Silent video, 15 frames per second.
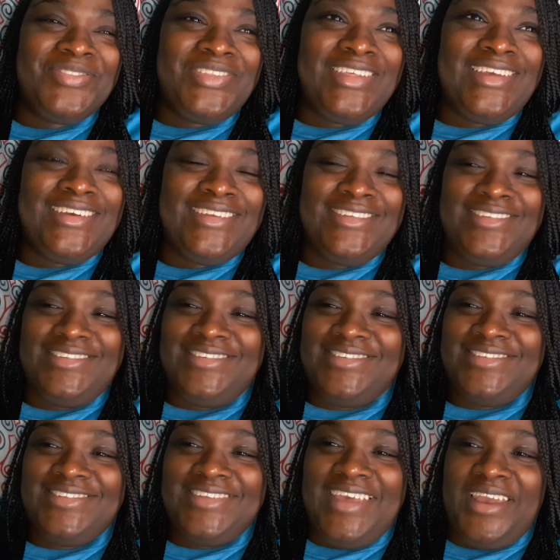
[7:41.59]

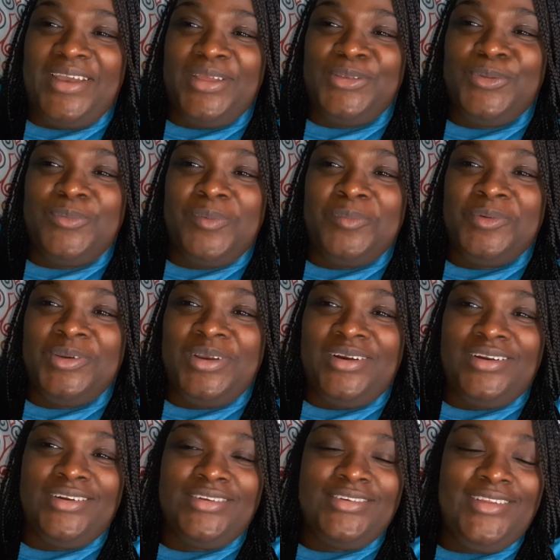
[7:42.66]
Because I got a new memory
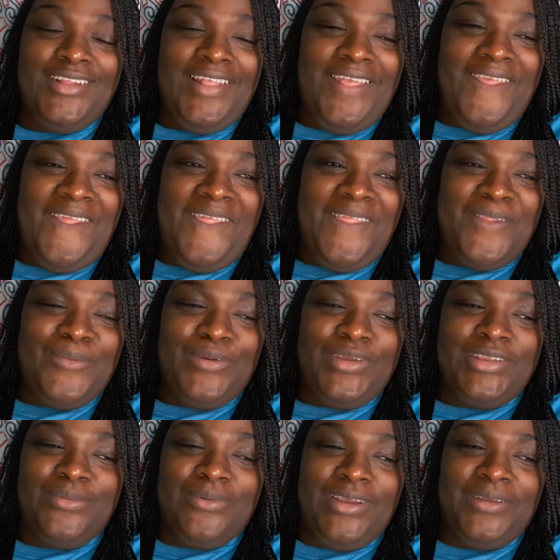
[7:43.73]
card. But
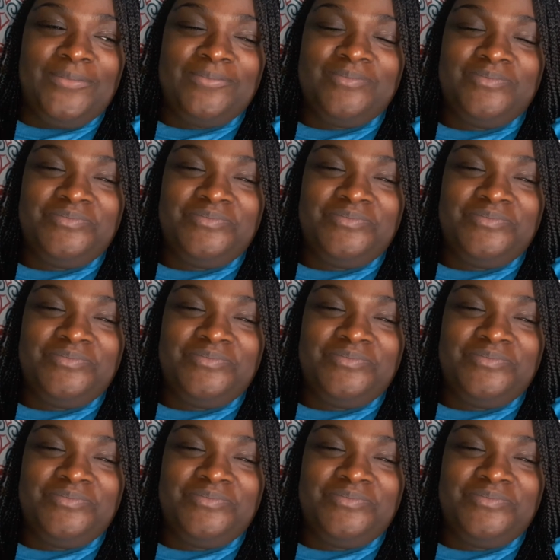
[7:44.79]
anyway,